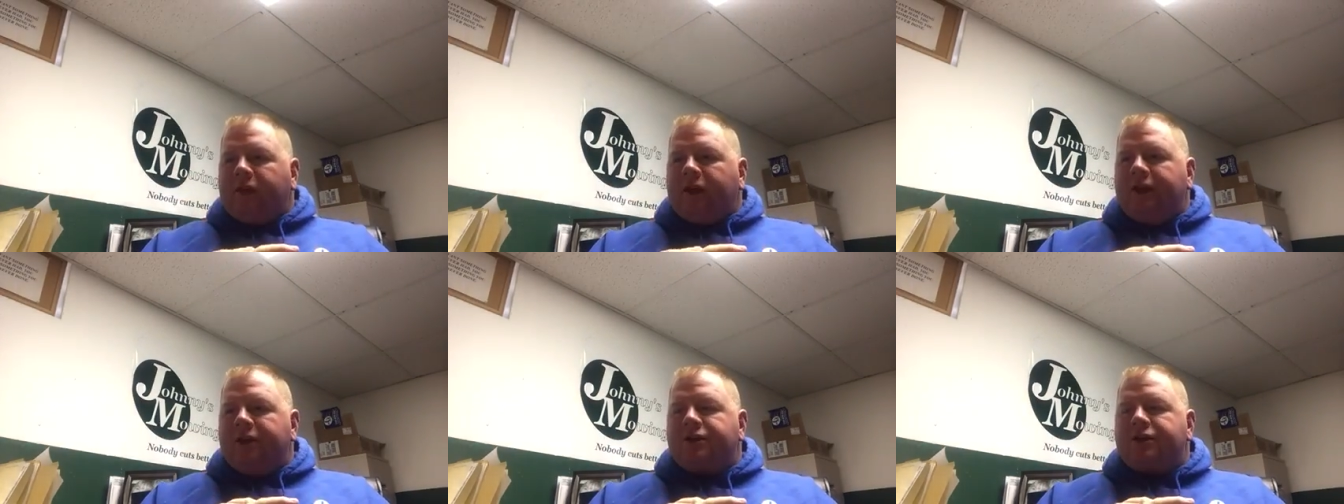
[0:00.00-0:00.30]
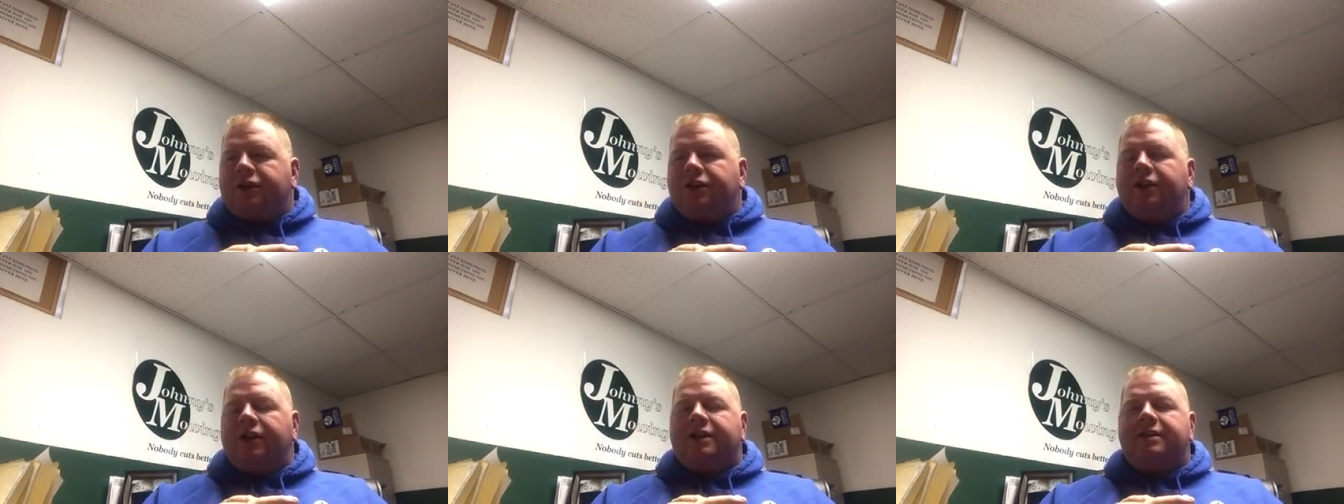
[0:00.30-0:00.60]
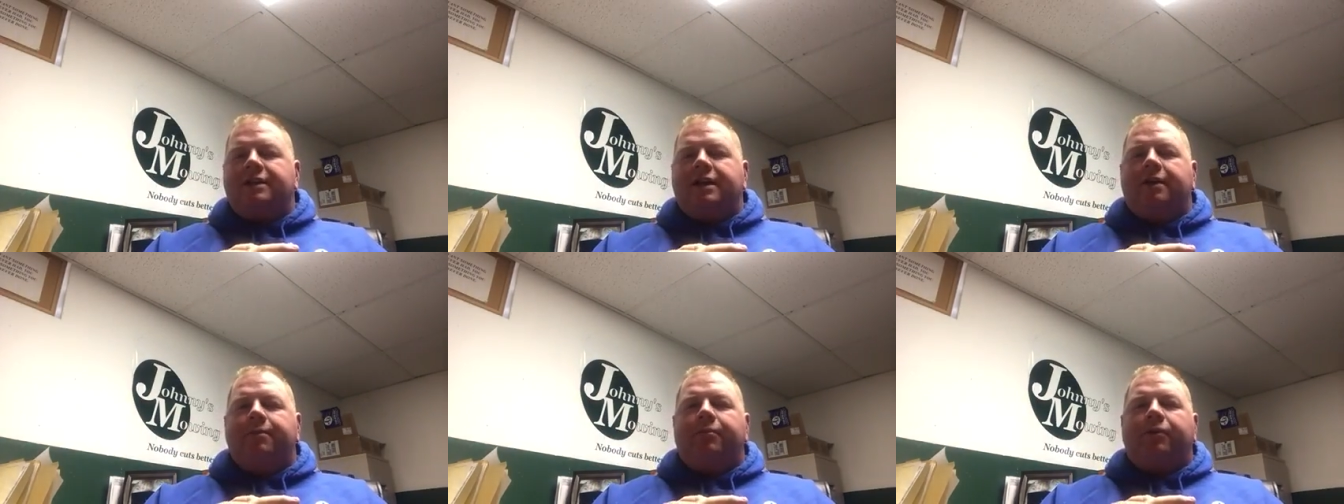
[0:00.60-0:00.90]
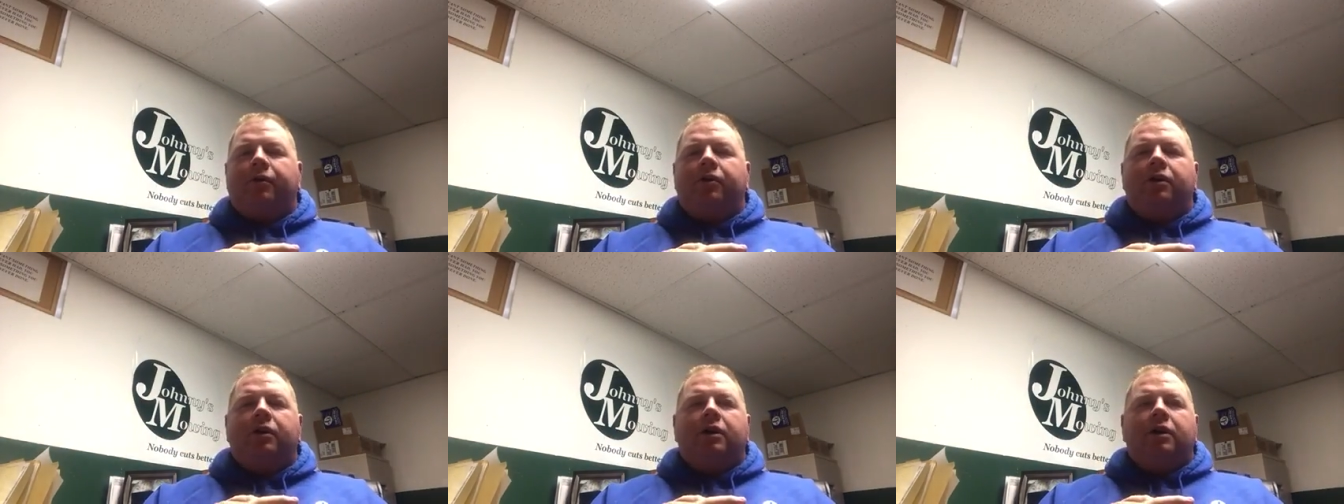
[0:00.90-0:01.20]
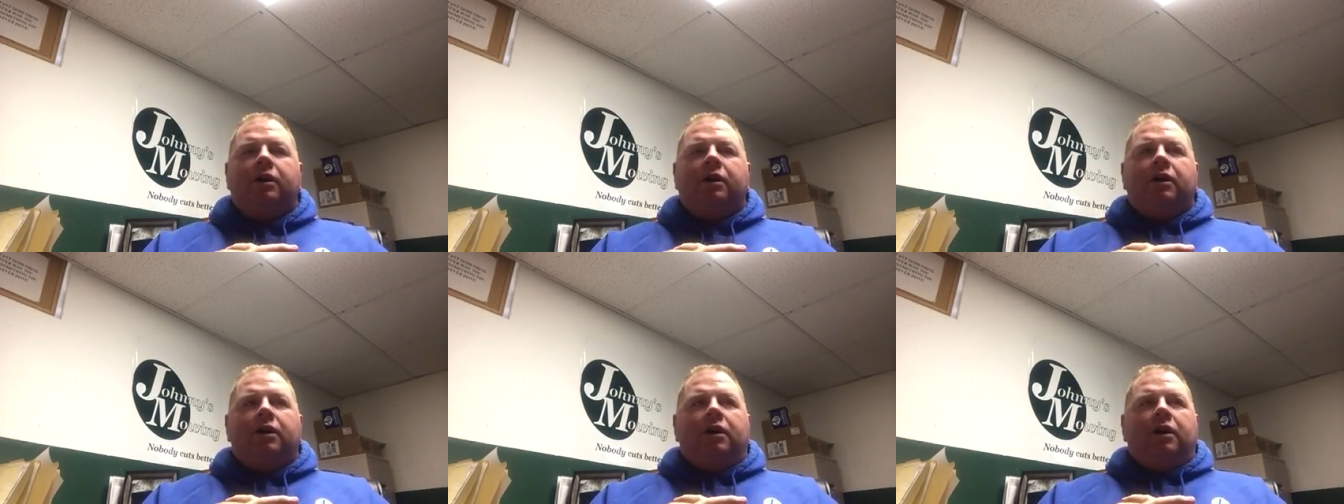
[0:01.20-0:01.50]
here's a good example,
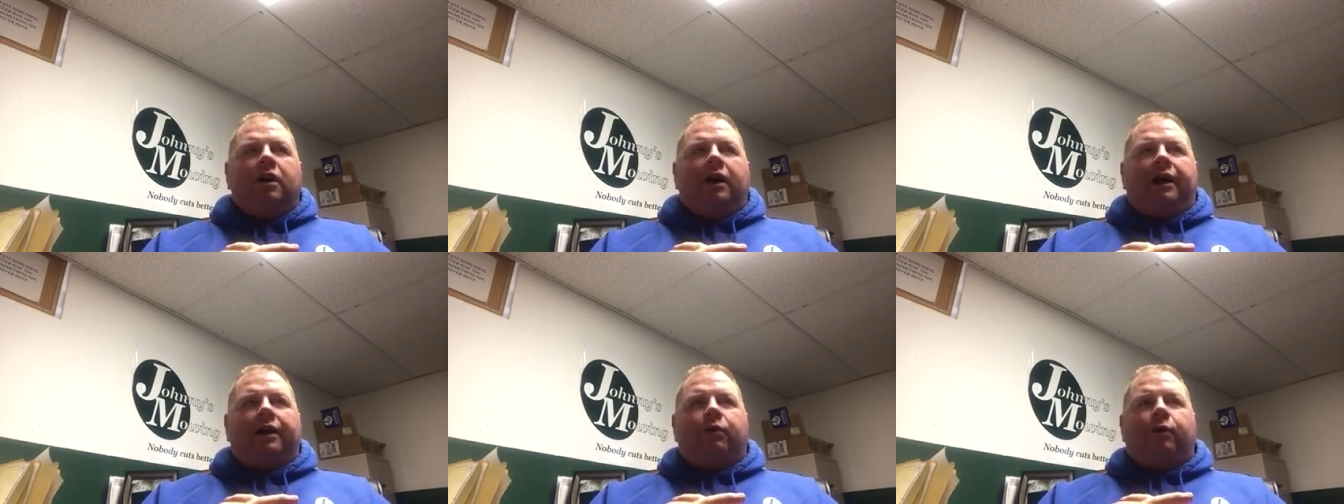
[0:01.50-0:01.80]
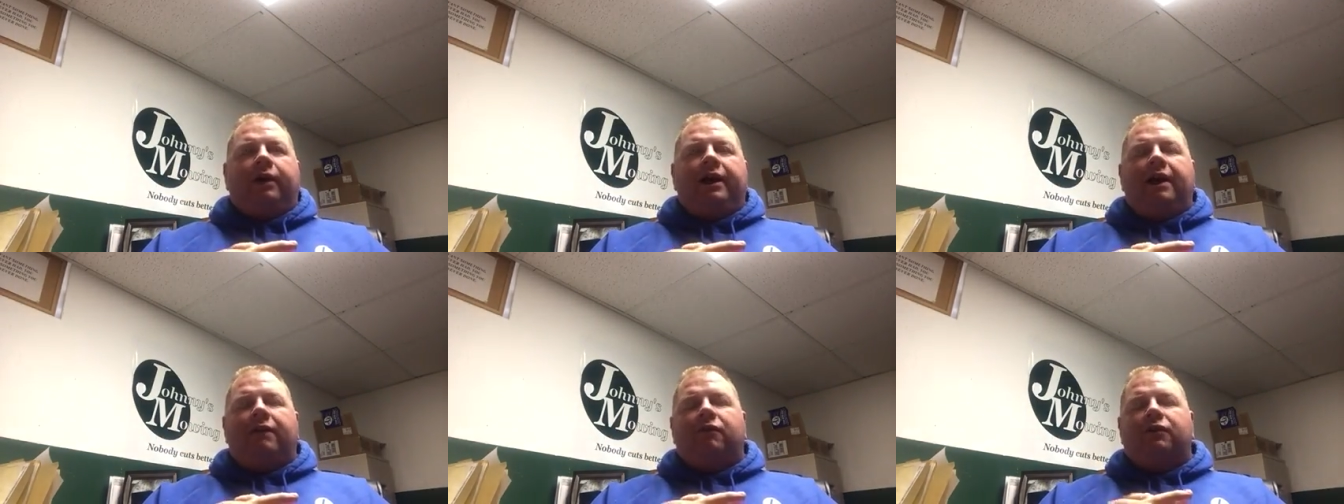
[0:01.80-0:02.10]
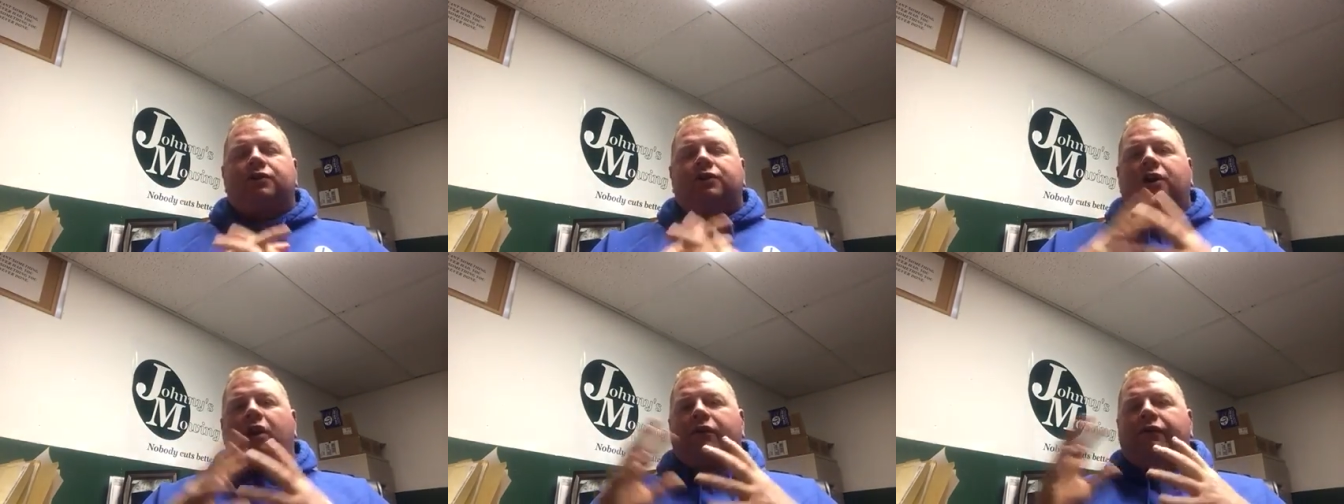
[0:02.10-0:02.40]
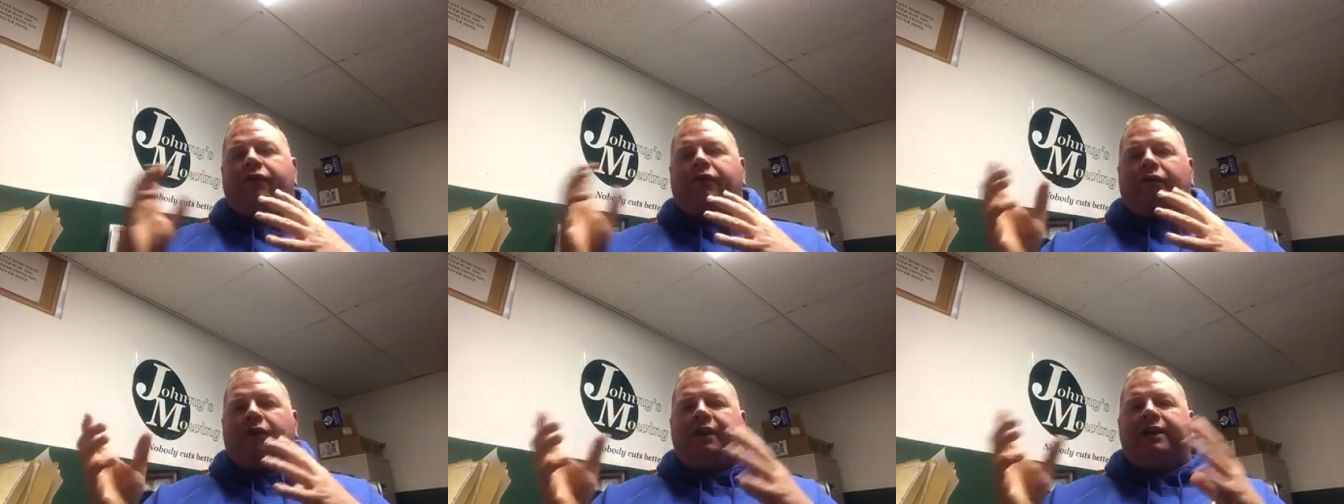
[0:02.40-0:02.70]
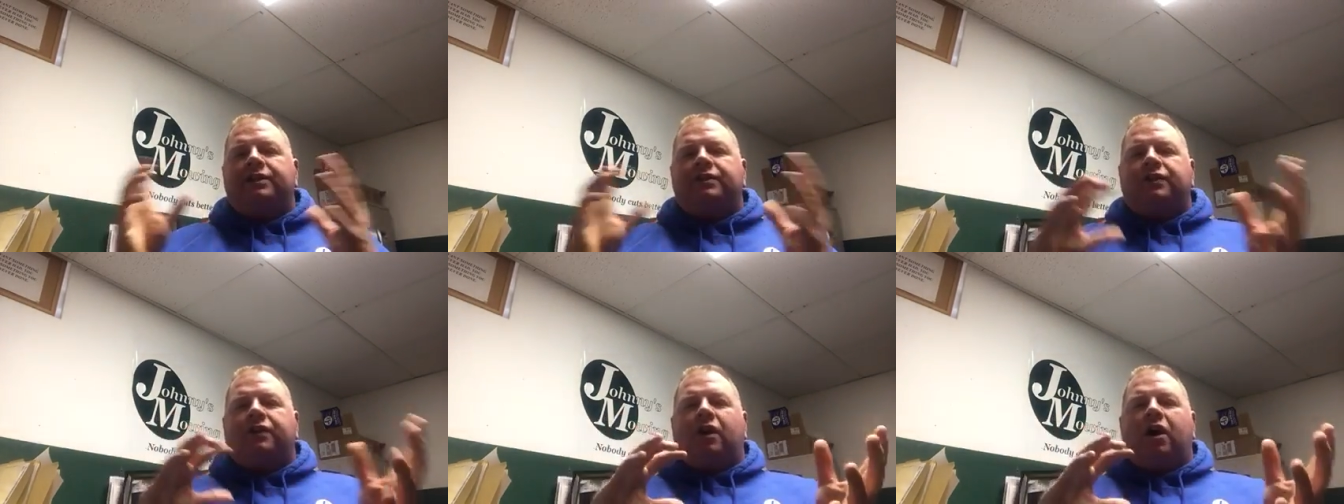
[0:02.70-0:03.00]
like we have what's called
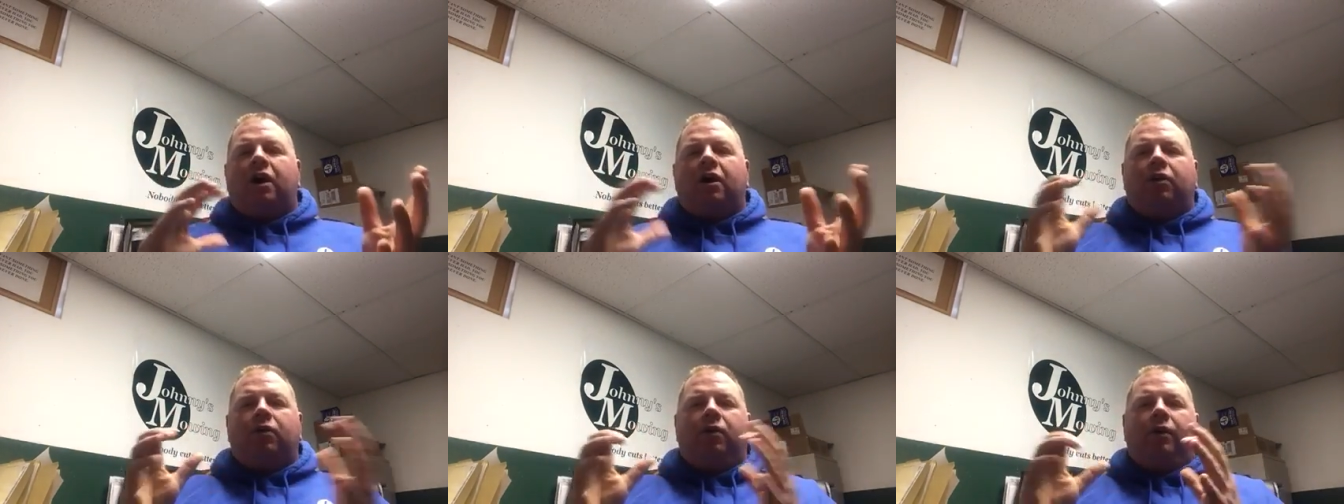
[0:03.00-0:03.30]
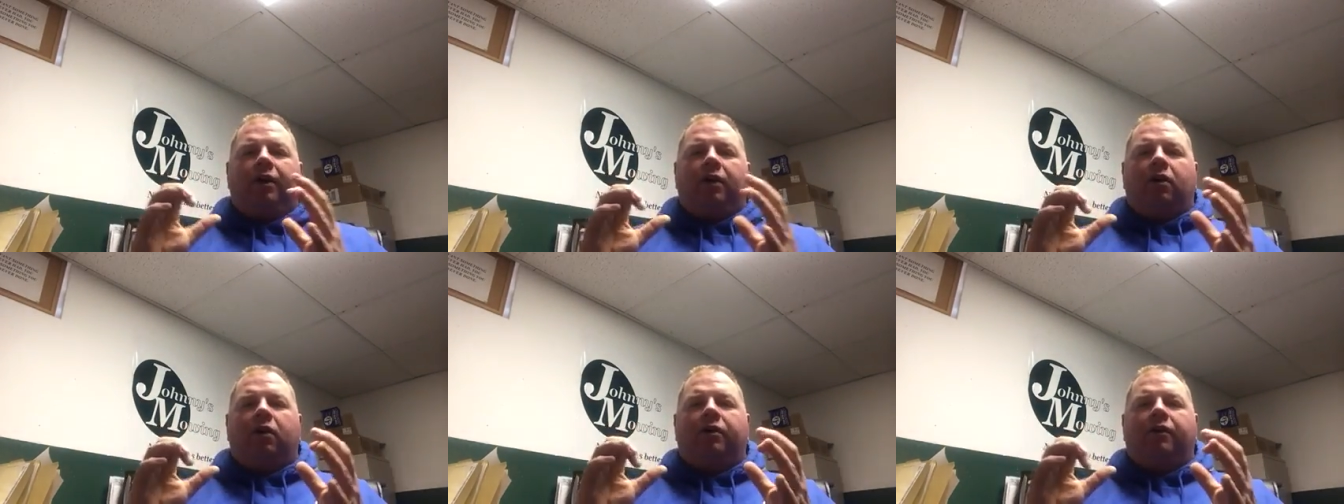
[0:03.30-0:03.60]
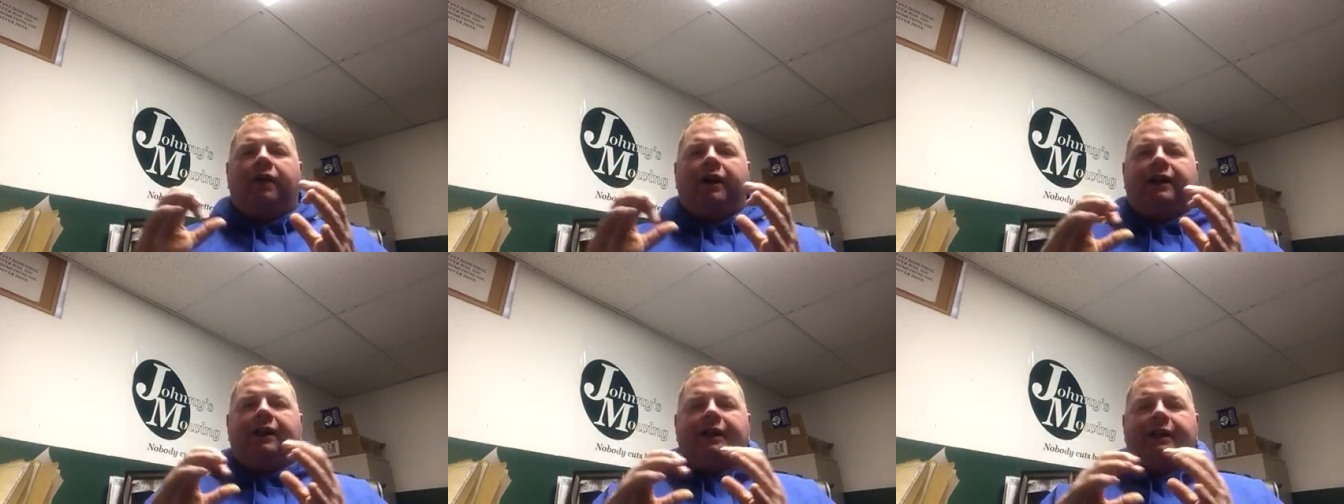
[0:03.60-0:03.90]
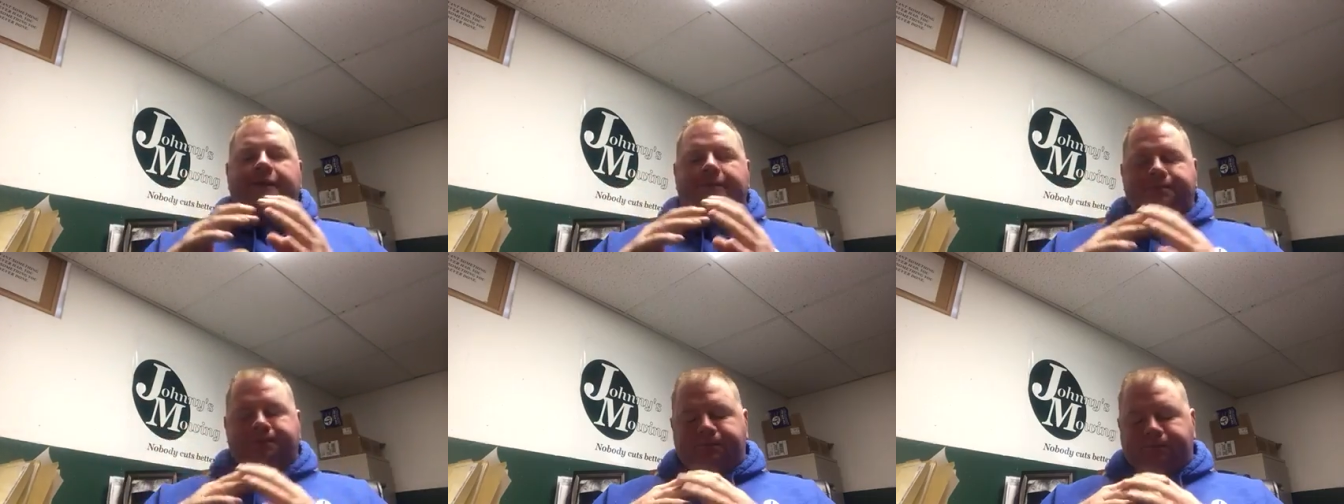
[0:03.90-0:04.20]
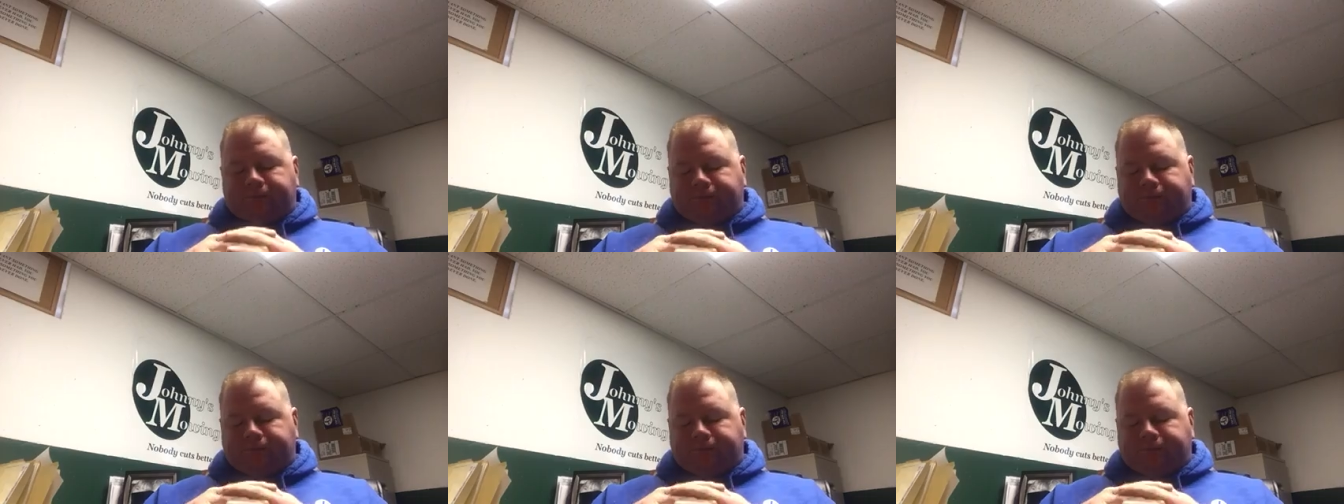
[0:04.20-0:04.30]
freeze thaw going on right now,